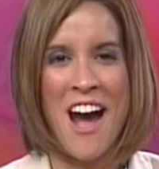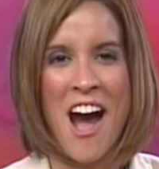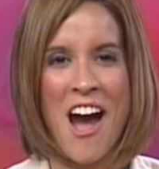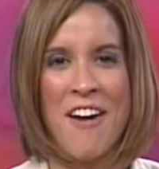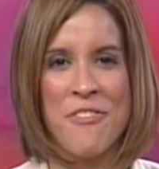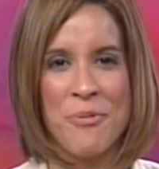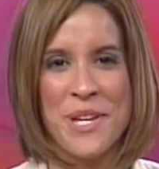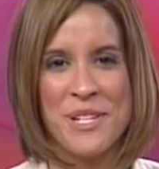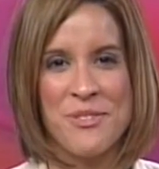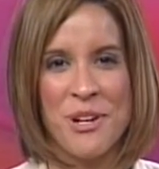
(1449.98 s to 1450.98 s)
of the
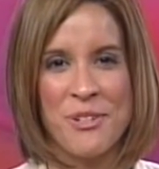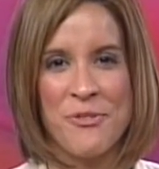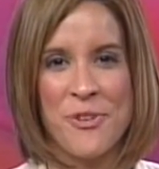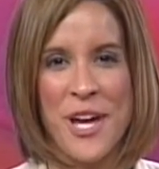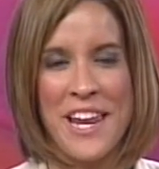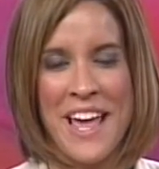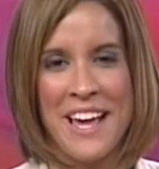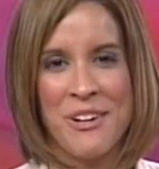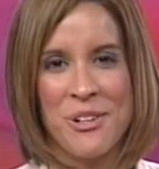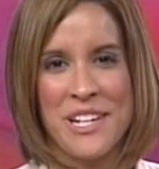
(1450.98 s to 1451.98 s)
Reconstructive Foot and
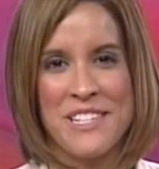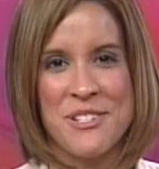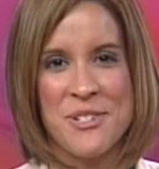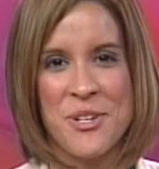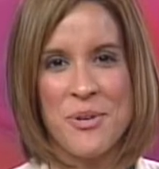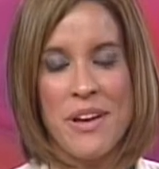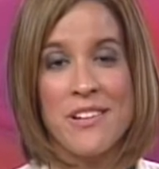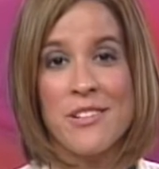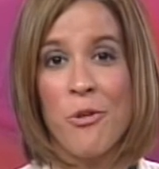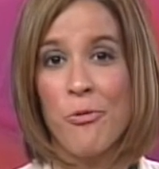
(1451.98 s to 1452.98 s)
Ankle Institute.
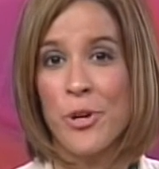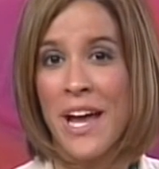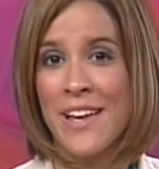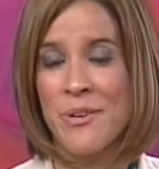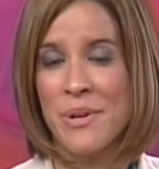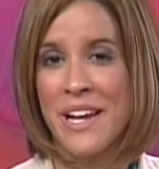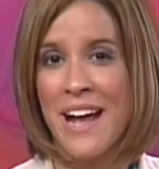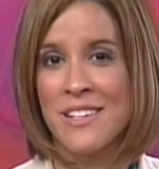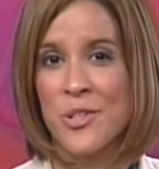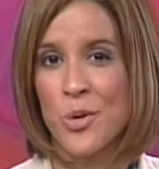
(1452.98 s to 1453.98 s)
And don't forget, you can
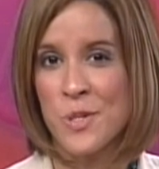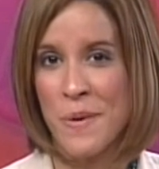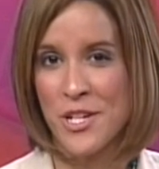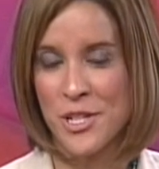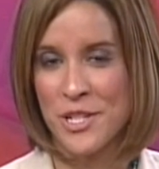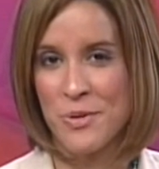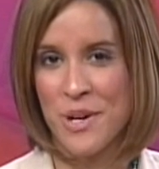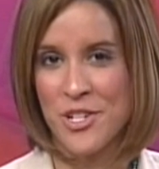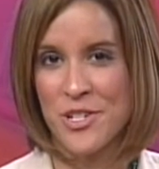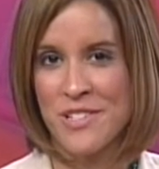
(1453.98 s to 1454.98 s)
ask your specialist
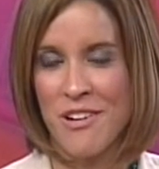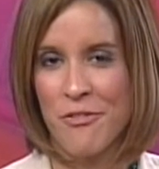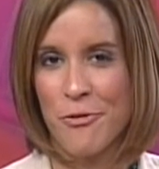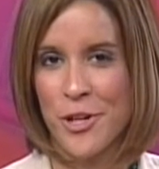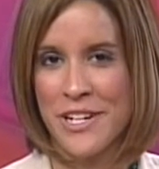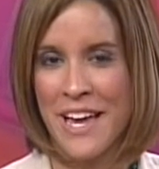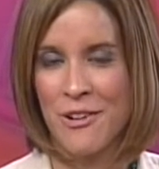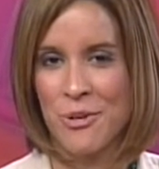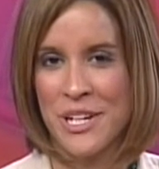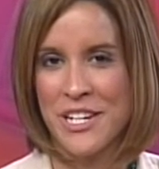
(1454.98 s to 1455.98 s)
questions on foot and
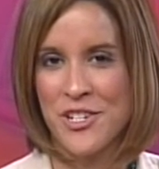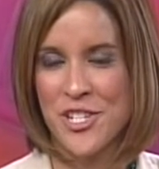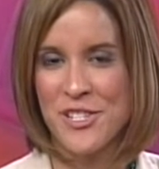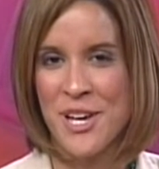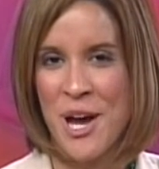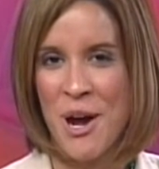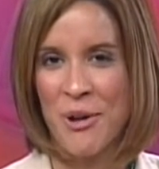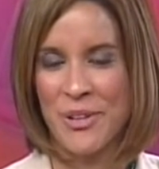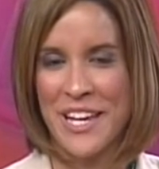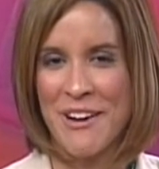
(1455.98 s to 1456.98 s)
ankle conditions
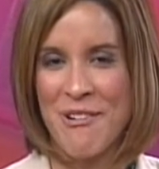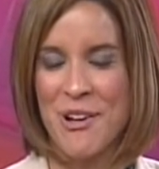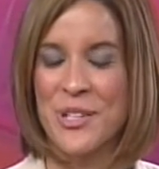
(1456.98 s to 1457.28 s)
only here on